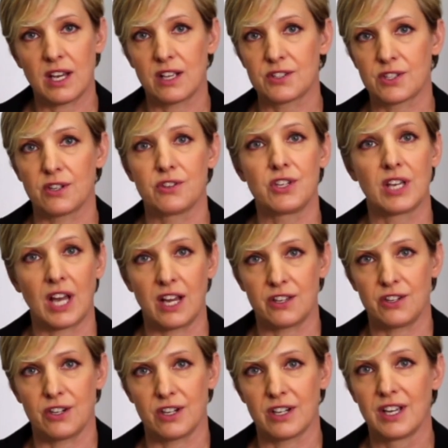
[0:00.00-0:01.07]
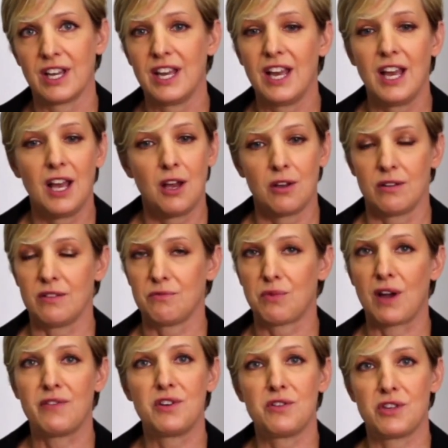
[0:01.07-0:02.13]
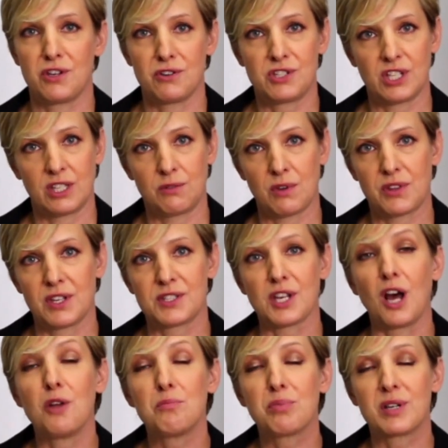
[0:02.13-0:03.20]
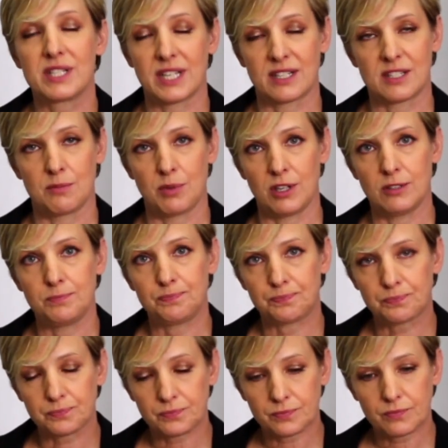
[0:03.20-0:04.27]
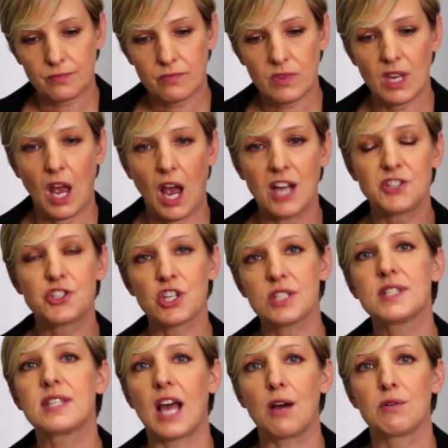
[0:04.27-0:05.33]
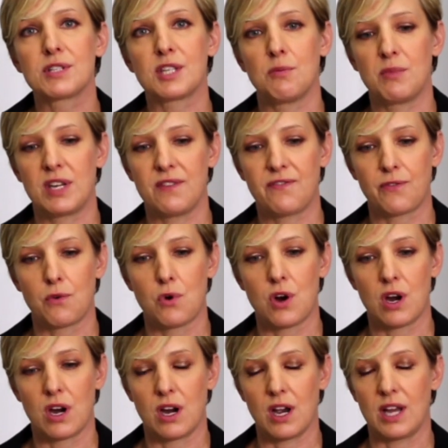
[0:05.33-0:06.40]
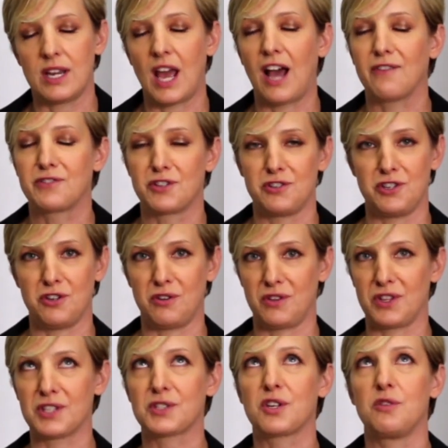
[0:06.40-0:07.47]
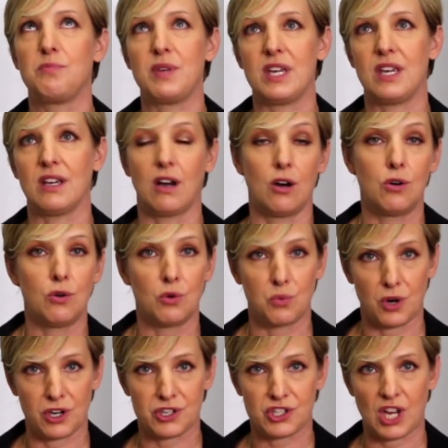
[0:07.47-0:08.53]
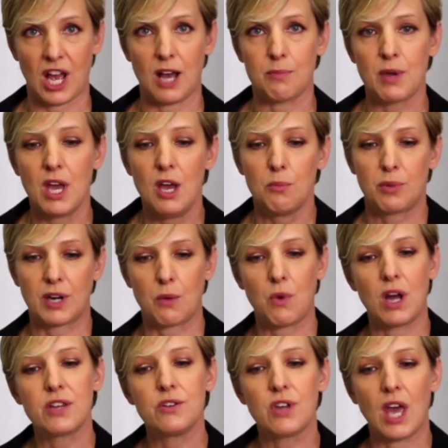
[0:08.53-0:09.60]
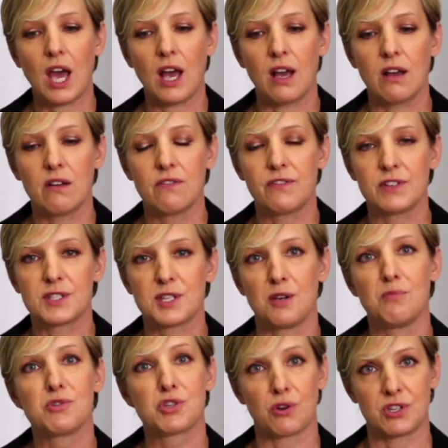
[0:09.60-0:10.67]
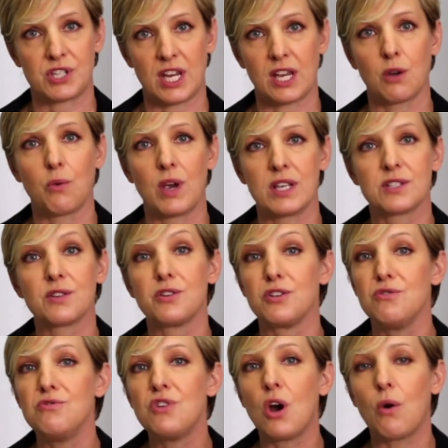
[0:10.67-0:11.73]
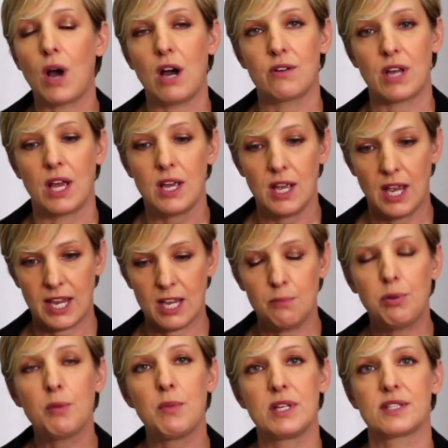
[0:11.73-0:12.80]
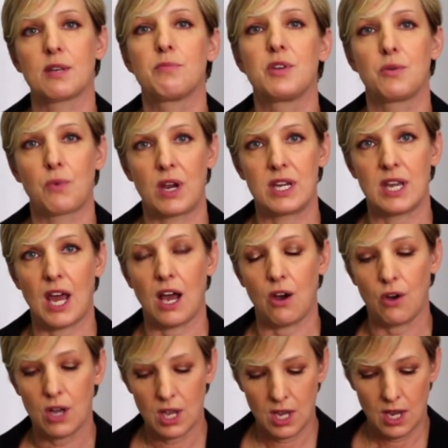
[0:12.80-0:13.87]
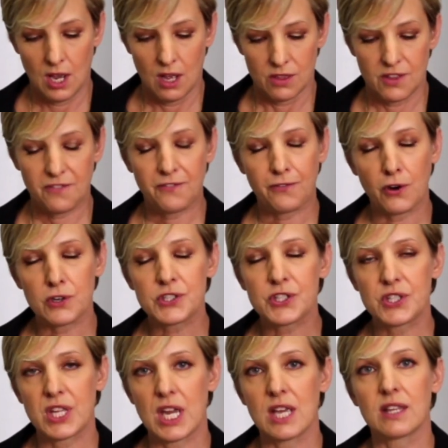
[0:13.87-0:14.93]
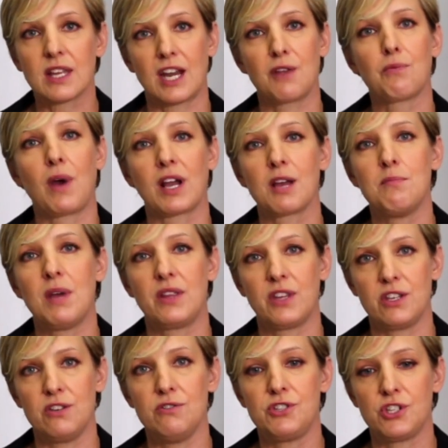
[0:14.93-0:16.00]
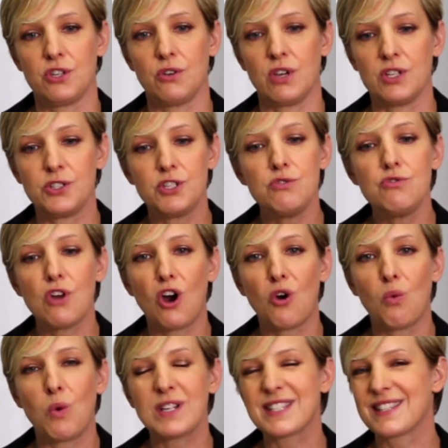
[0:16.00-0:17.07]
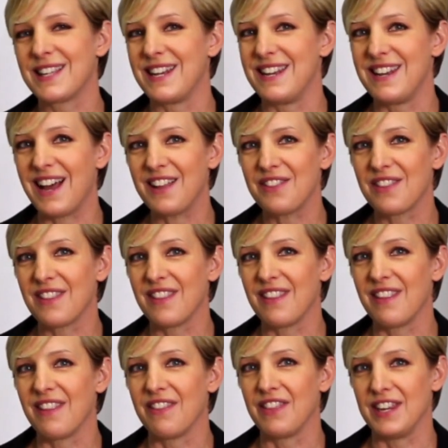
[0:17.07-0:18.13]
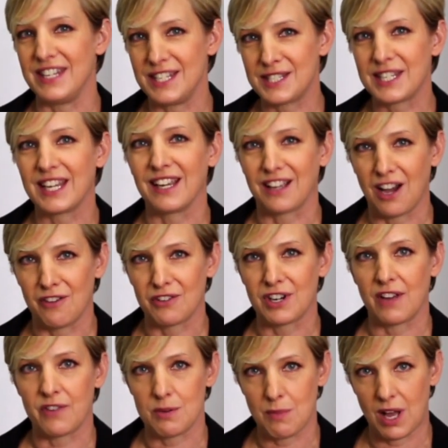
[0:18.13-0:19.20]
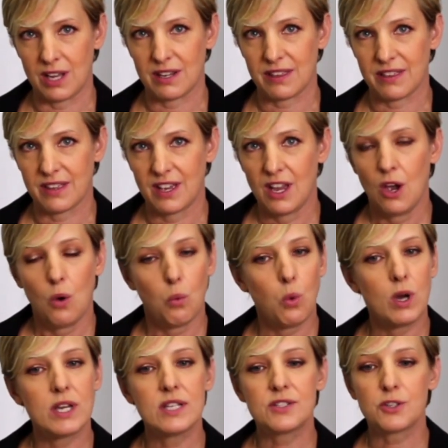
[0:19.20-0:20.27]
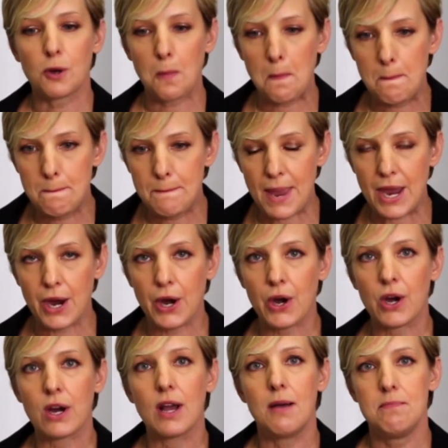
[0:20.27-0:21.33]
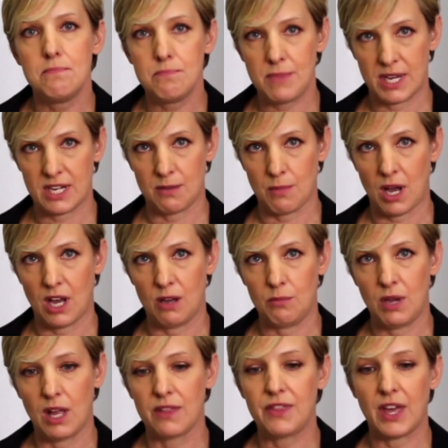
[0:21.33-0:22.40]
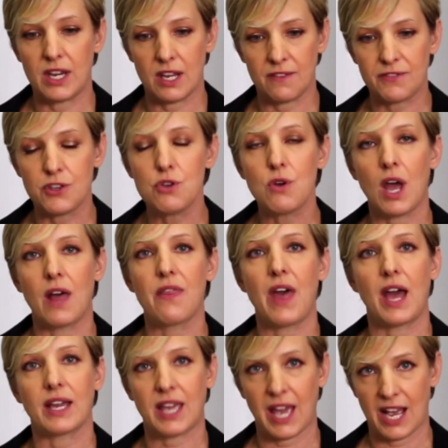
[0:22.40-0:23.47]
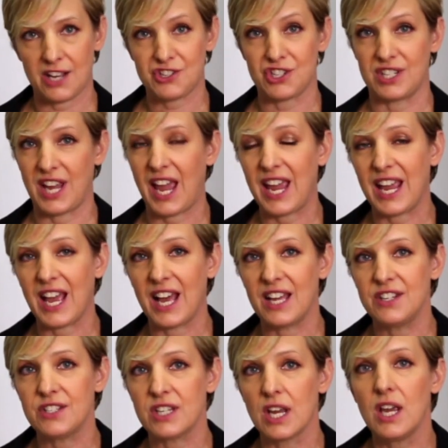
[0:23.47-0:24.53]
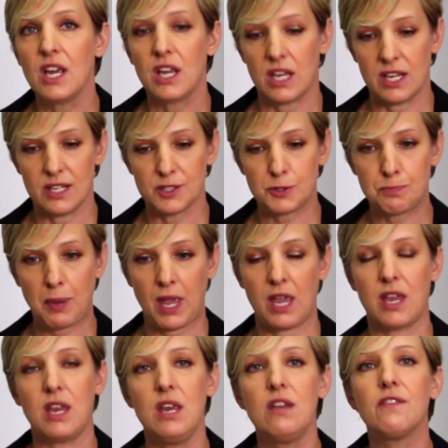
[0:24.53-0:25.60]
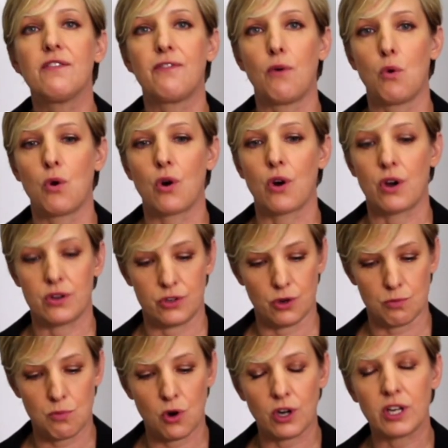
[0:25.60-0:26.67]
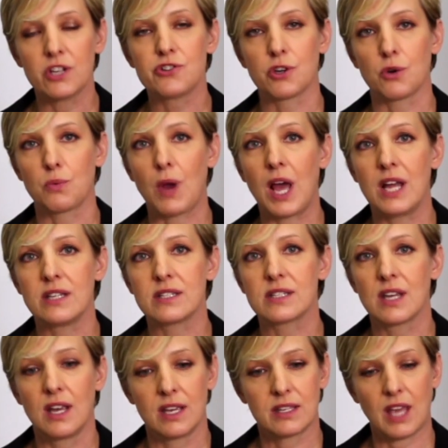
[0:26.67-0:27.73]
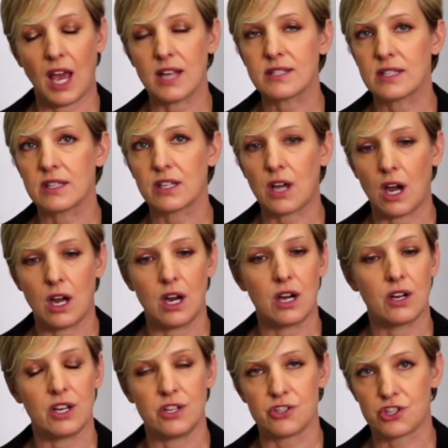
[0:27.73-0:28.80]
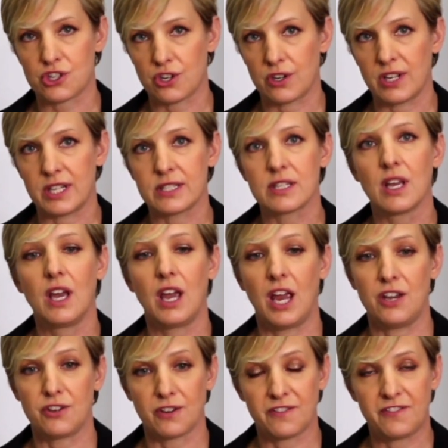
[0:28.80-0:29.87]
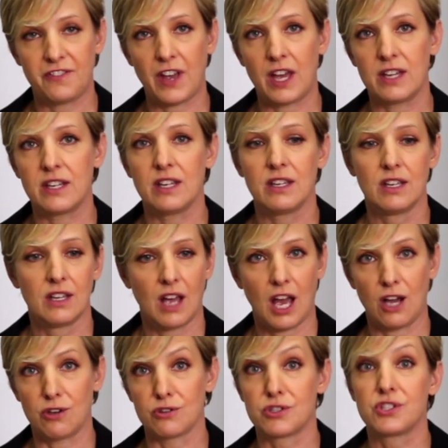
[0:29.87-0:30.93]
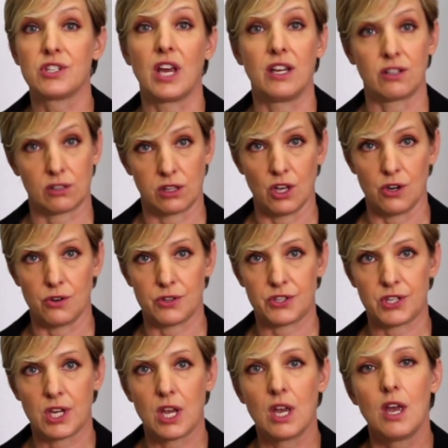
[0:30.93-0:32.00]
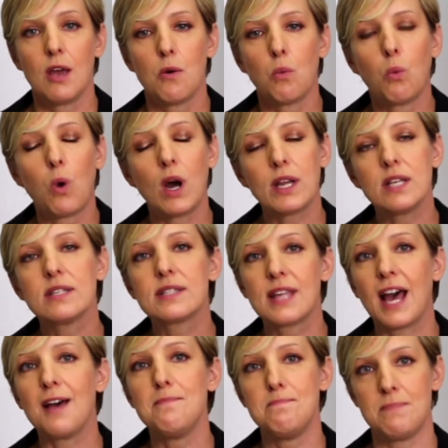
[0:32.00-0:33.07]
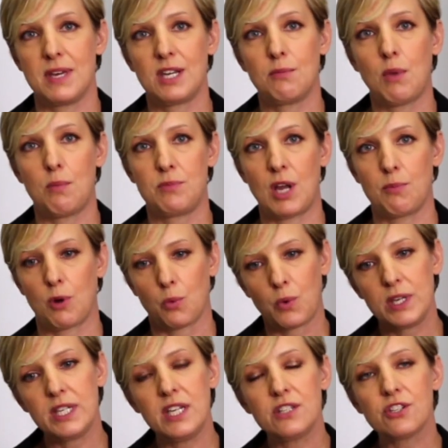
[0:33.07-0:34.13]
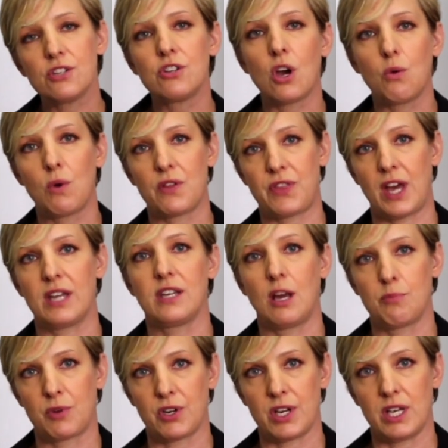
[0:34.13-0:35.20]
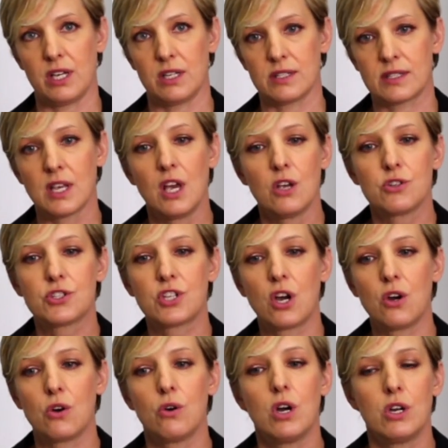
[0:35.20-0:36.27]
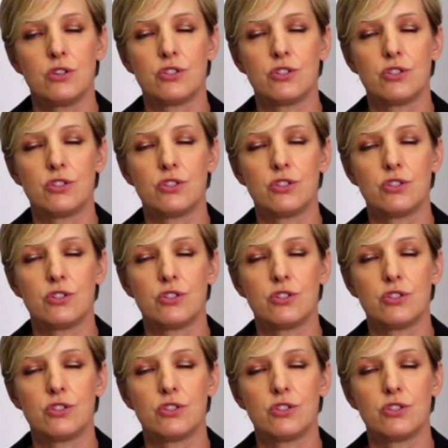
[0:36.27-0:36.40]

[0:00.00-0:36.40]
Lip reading: hustle, you got your revenue that you're dealing with. It's unpredictable. I just sat with somebody for an afternoon. This could be a whole workshop, but I want you to have some short takeaways so that you know how to implement something right now. The first thing that I recommend that you do is what's the nut that needs to get covered every month. What is your bare minimum that if you had that cash in hand is paying for your mortgage or rent, gas in the car, insurance, and you're fed, housed, and clothed? What is that minimum number? We need to know what that number is. So